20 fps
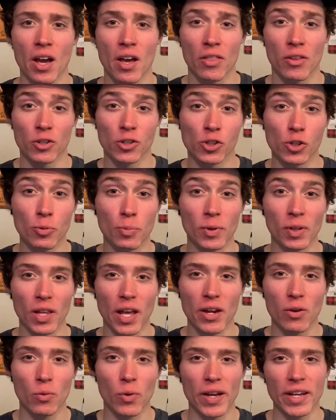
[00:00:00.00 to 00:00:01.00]
They're super
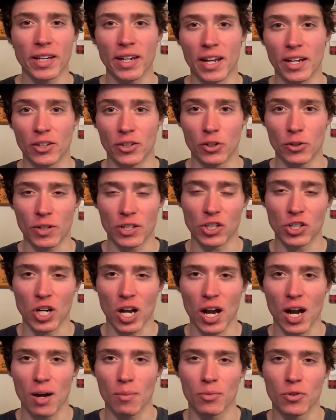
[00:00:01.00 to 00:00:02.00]
lightweight and do the
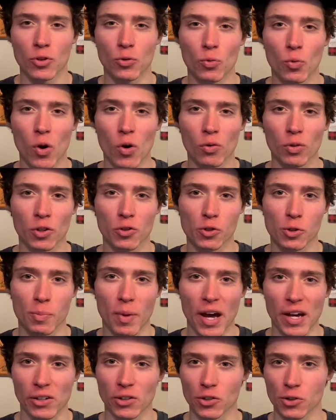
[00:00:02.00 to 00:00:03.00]
job. You won't lose
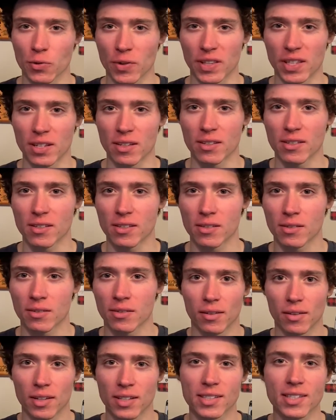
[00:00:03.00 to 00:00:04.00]
bottles with these.
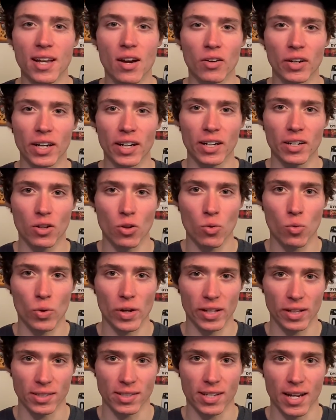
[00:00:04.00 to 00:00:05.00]
Let's now get into the
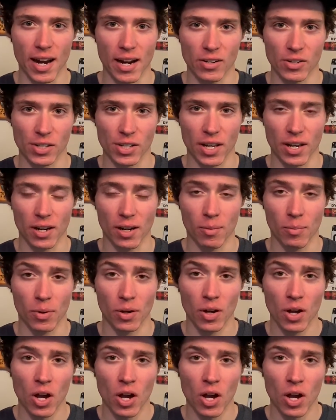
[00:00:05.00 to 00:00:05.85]
wheel and tire setup.